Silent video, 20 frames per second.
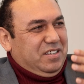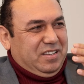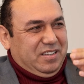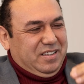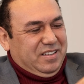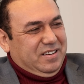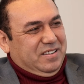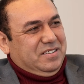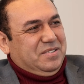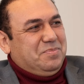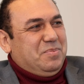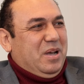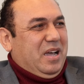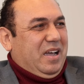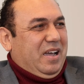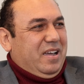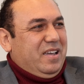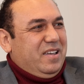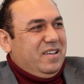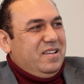years
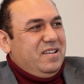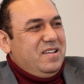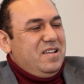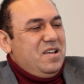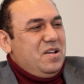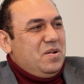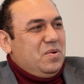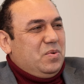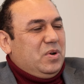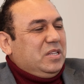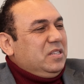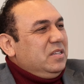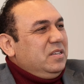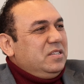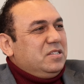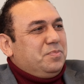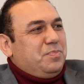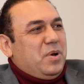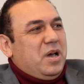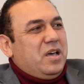back. What
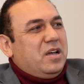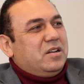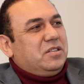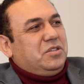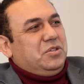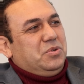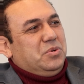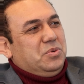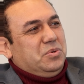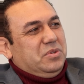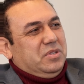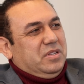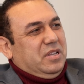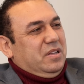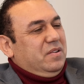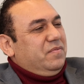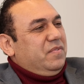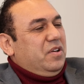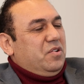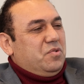inspired you in the
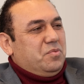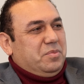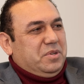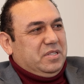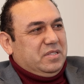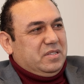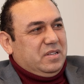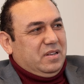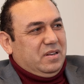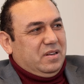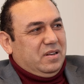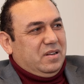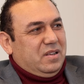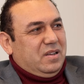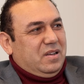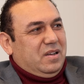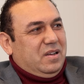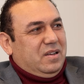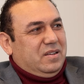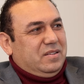environmental
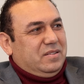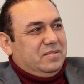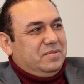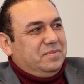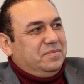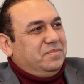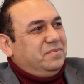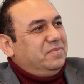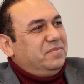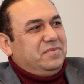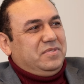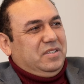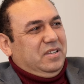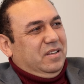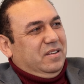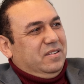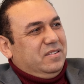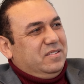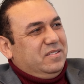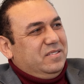
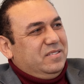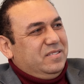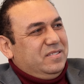field?